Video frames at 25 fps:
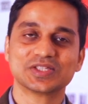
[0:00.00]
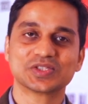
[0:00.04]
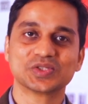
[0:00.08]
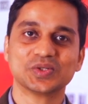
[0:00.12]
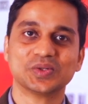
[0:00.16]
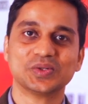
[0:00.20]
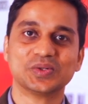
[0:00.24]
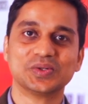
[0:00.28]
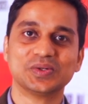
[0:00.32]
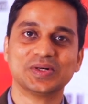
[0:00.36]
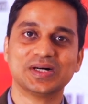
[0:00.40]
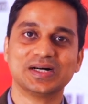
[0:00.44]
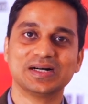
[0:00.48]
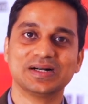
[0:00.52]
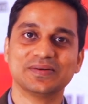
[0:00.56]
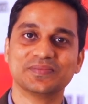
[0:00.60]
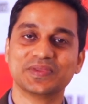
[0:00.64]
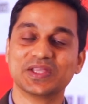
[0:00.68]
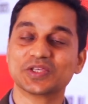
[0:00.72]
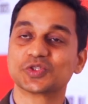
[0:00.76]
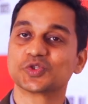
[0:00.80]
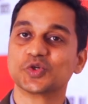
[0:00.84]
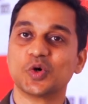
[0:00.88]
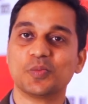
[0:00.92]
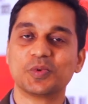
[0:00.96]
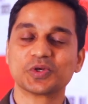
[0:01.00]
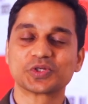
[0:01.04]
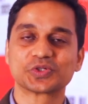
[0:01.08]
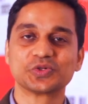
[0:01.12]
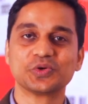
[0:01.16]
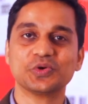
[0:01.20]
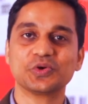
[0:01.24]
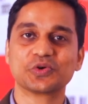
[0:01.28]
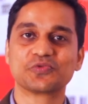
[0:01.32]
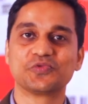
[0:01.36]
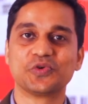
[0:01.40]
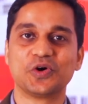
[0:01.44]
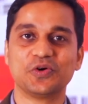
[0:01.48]
So there's so much
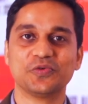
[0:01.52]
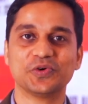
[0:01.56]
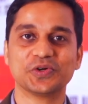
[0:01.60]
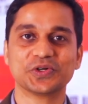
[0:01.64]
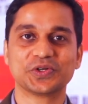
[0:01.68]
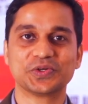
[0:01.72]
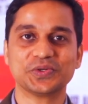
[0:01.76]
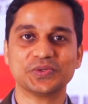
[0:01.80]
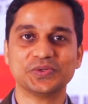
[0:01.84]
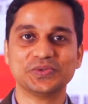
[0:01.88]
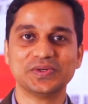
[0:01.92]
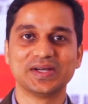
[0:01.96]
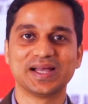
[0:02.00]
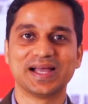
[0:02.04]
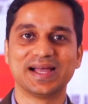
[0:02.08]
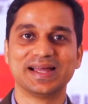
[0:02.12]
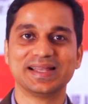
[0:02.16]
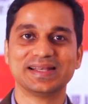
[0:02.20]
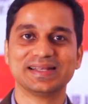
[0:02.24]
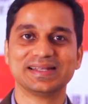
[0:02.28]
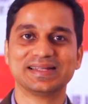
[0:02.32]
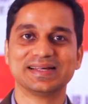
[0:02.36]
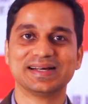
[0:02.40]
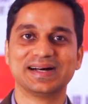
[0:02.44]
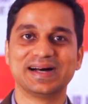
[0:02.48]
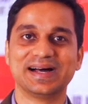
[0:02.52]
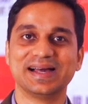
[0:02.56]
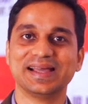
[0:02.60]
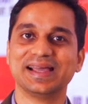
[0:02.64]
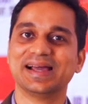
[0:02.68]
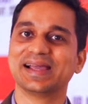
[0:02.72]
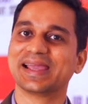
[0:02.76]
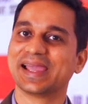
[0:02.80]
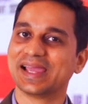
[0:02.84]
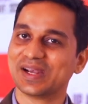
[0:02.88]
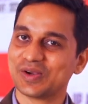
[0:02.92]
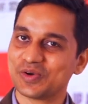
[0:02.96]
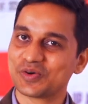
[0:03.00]
to look forward to, and
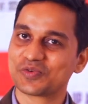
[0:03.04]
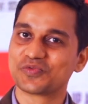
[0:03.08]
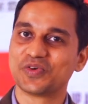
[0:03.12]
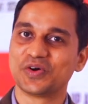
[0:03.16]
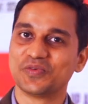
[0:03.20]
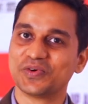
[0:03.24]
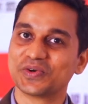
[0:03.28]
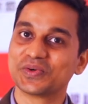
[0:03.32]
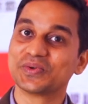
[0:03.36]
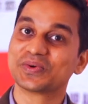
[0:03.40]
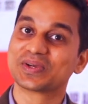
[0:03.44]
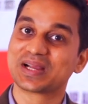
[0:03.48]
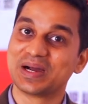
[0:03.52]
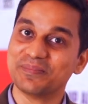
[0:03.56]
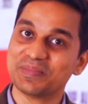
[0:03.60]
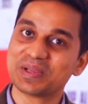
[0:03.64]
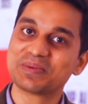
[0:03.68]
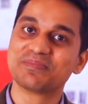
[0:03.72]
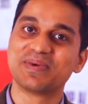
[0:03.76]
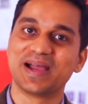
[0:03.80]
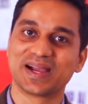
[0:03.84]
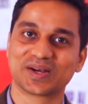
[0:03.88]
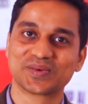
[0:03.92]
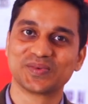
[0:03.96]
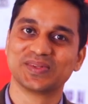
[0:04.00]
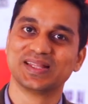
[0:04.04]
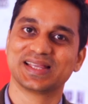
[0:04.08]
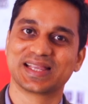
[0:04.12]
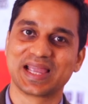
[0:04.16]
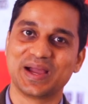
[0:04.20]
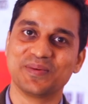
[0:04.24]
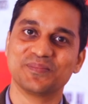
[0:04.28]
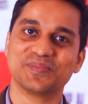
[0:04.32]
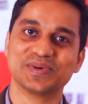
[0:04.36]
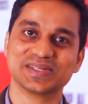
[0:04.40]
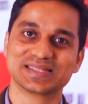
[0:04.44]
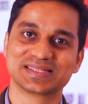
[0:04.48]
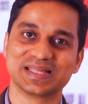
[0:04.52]
I again look forward to coming back to the
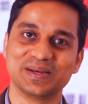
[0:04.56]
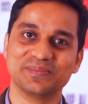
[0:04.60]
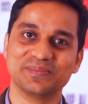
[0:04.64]
campus